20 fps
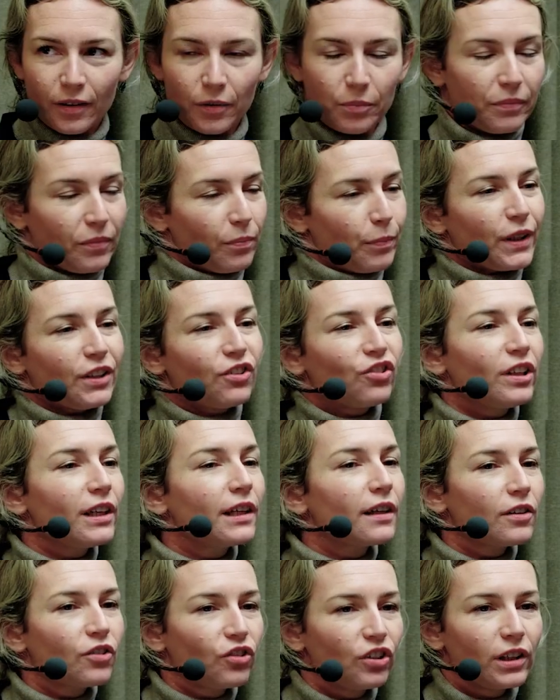Yeah. But she
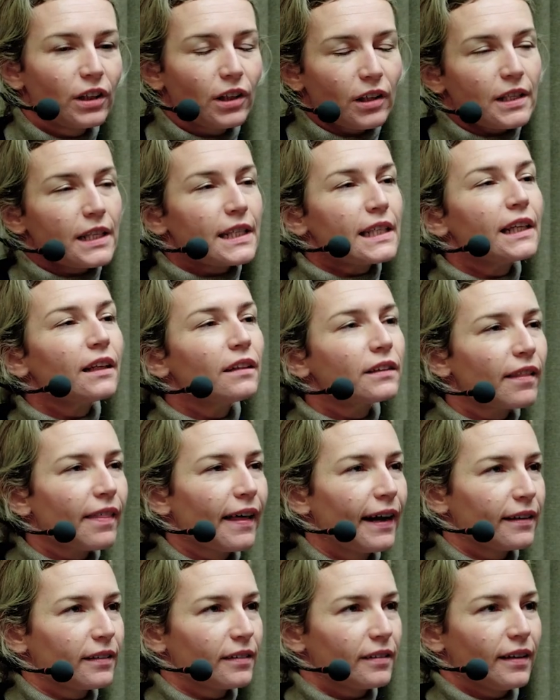concealed
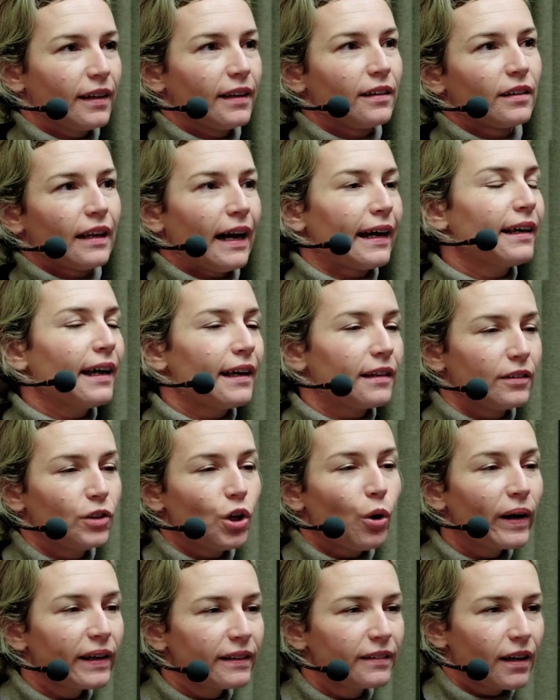that. And I had
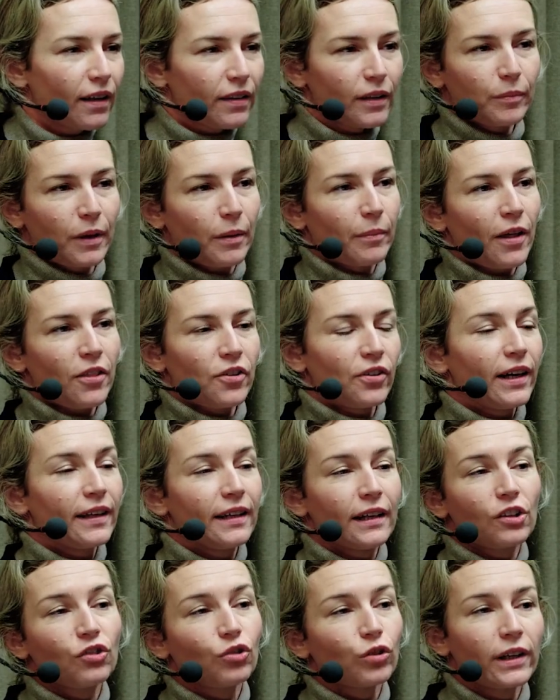no idea that my mother had
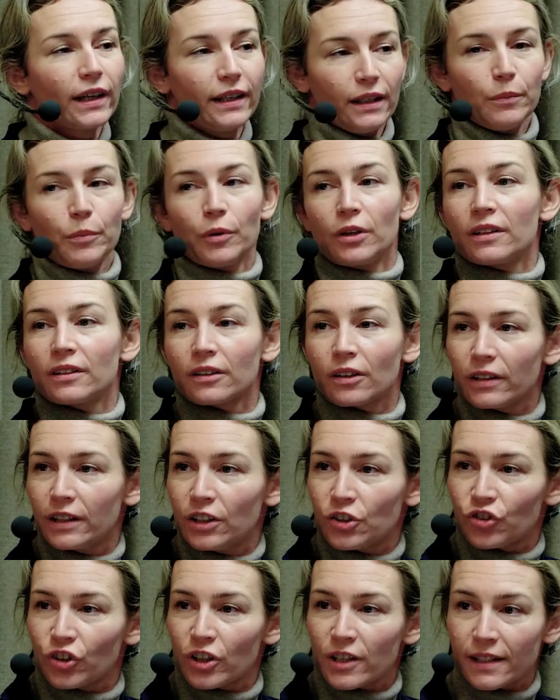actually any political
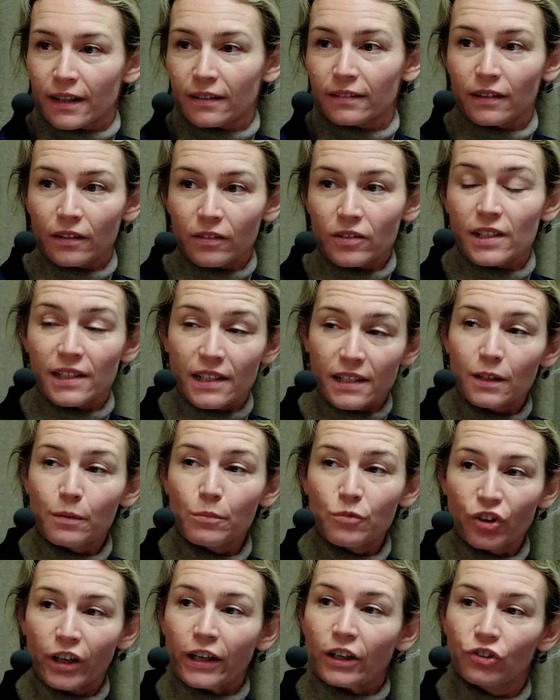interest until the
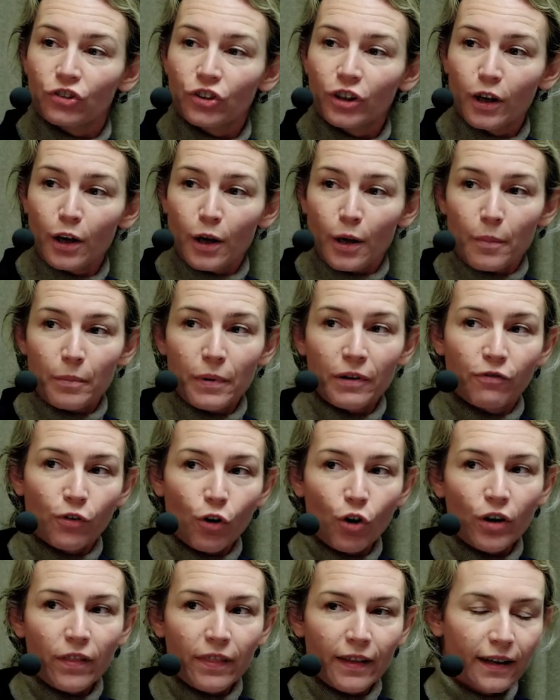system changed. Mm.
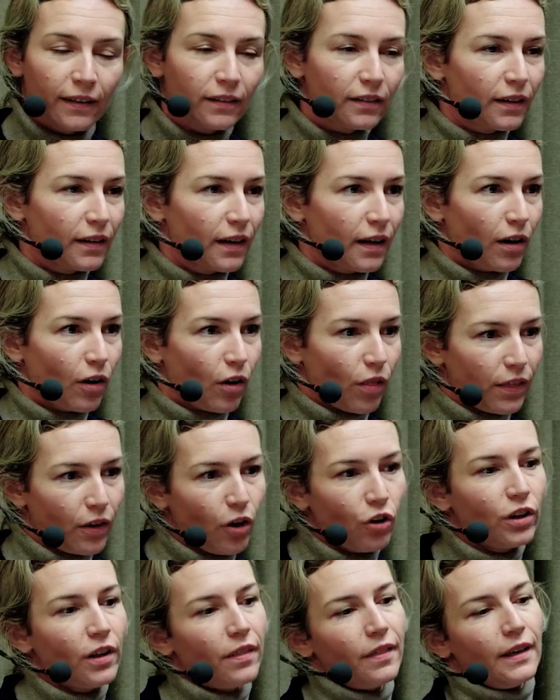Before that, the
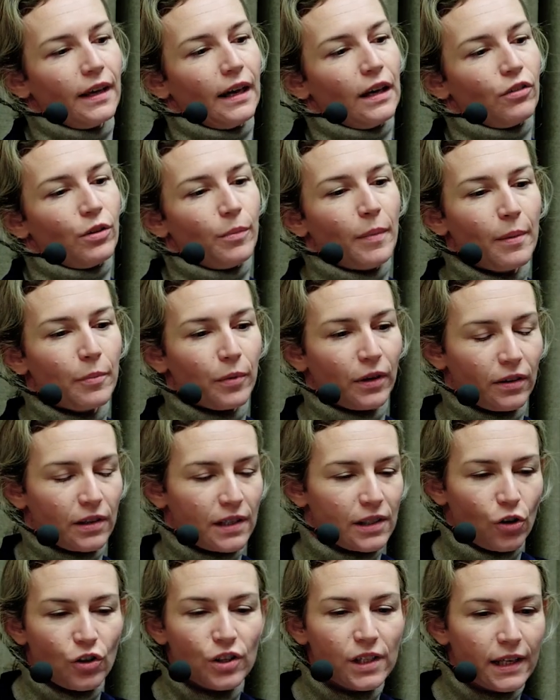only thing I remember and
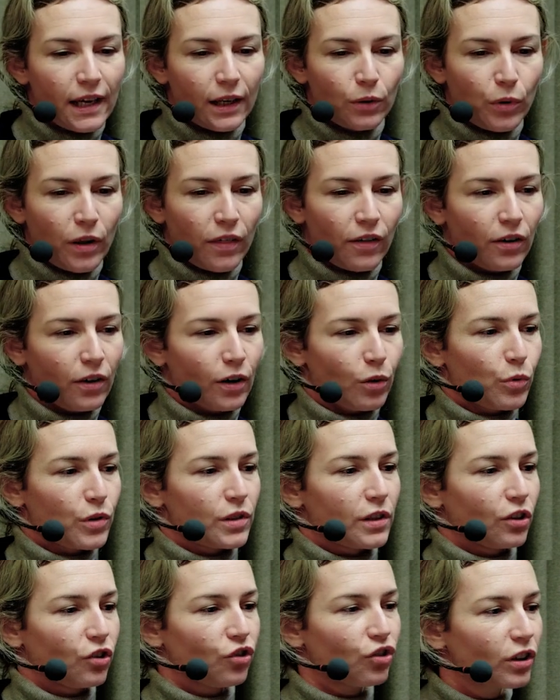associate with her was
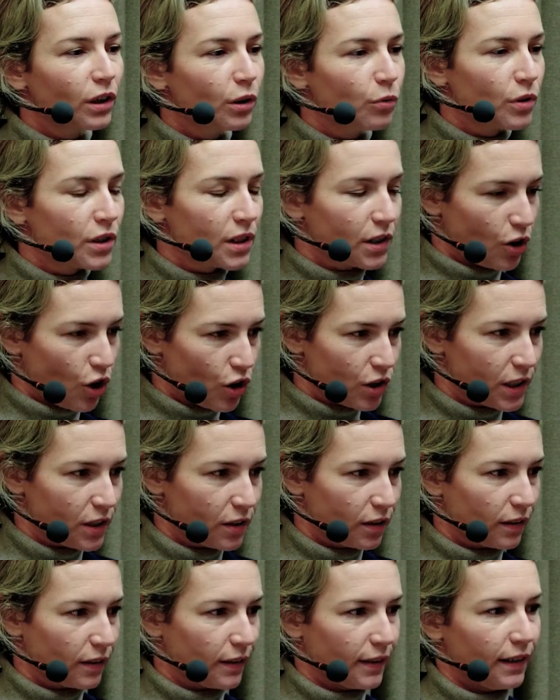that she was
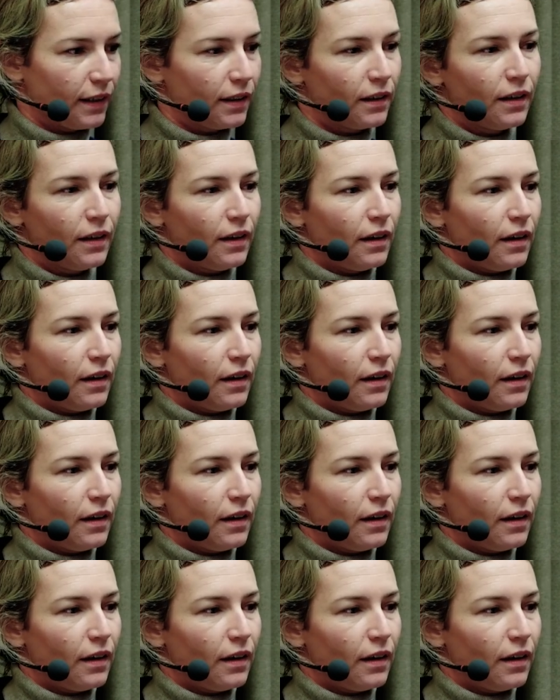constantly